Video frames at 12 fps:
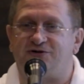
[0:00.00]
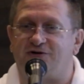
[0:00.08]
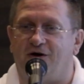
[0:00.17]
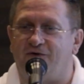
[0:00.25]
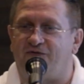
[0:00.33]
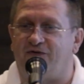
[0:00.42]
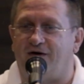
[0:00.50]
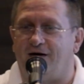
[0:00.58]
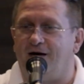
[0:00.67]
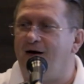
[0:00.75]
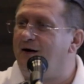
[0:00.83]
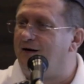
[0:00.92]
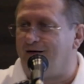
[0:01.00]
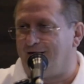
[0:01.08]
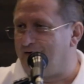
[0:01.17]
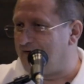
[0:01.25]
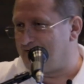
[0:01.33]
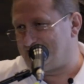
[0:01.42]

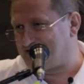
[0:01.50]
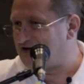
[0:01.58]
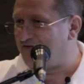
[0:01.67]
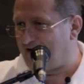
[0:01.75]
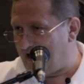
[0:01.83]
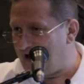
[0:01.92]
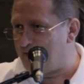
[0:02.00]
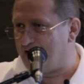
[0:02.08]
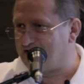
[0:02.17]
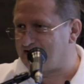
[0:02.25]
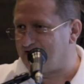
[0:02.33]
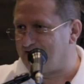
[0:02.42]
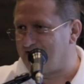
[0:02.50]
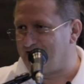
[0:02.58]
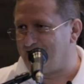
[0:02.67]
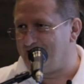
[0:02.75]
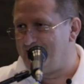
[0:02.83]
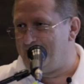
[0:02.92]
of several elements, and
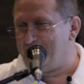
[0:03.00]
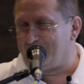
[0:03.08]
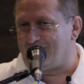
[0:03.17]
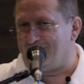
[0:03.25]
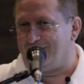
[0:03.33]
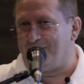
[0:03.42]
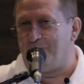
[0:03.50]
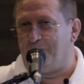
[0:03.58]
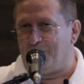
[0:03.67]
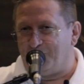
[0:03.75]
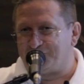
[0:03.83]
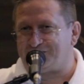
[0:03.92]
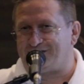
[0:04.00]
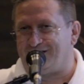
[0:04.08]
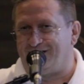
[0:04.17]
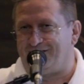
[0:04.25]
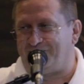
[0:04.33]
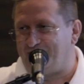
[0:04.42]
the most
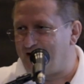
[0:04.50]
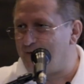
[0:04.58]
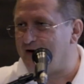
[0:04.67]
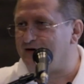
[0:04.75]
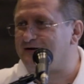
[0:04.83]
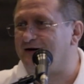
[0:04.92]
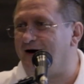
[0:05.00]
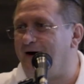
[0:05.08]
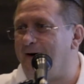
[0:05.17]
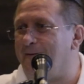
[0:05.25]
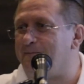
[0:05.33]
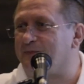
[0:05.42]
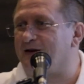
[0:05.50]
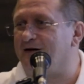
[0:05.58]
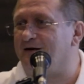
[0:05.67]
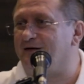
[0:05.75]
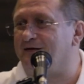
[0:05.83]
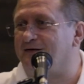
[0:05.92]
frequent
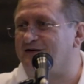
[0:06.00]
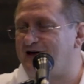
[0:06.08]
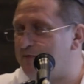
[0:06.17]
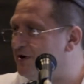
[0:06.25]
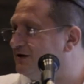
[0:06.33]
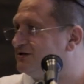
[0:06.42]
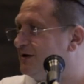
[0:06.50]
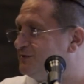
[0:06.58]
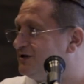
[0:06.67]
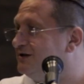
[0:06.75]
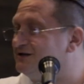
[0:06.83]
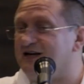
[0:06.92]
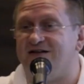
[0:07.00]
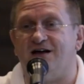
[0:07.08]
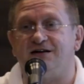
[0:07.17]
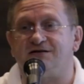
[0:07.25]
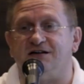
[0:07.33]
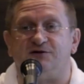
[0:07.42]
chemical substance in
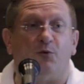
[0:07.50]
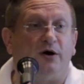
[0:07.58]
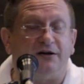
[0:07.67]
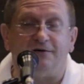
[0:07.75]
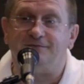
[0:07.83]
dust is what?